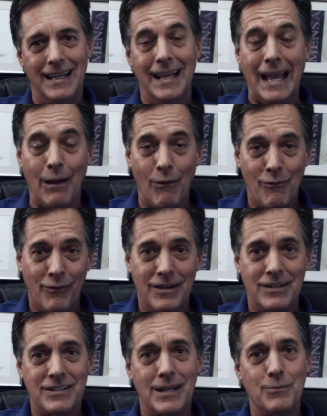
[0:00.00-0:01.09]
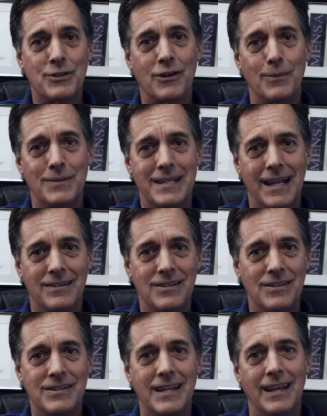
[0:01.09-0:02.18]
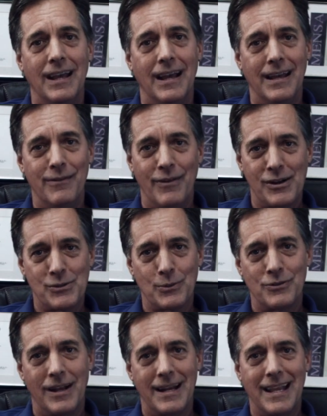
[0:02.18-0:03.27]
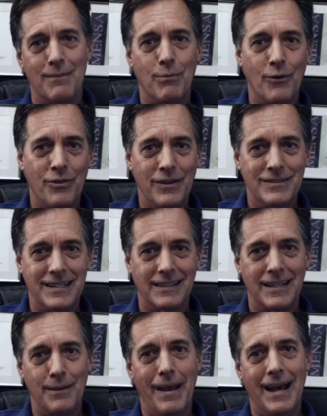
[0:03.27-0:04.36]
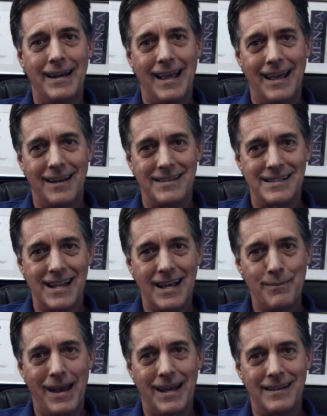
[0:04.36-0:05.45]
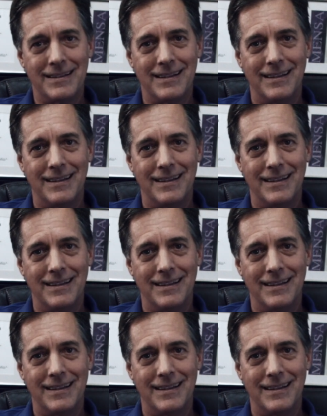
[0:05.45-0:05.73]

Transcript: However, under some circumstances, inventors will try to get both a utility patent and a design patent.